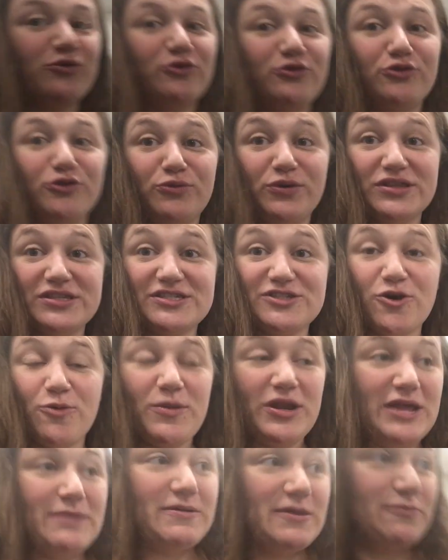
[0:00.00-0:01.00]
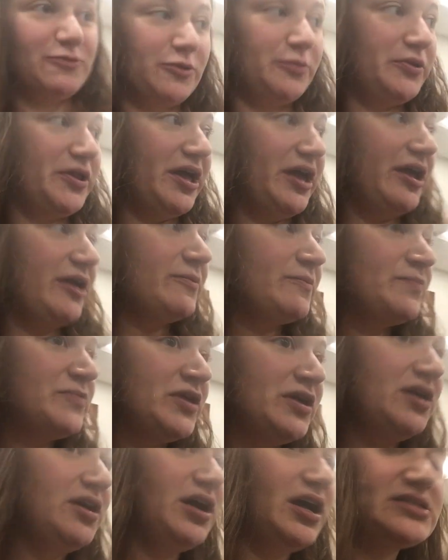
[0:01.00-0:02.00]
cool with so many people playing.
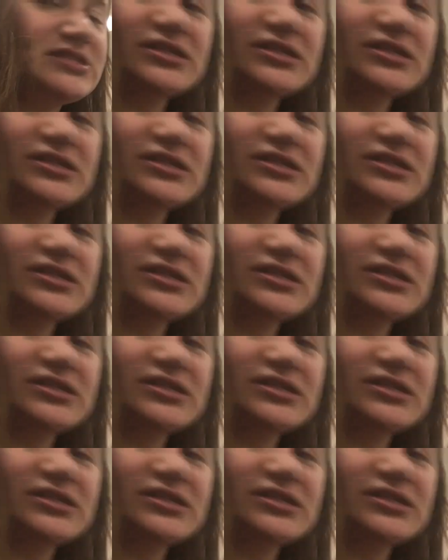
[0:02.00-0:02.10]
It's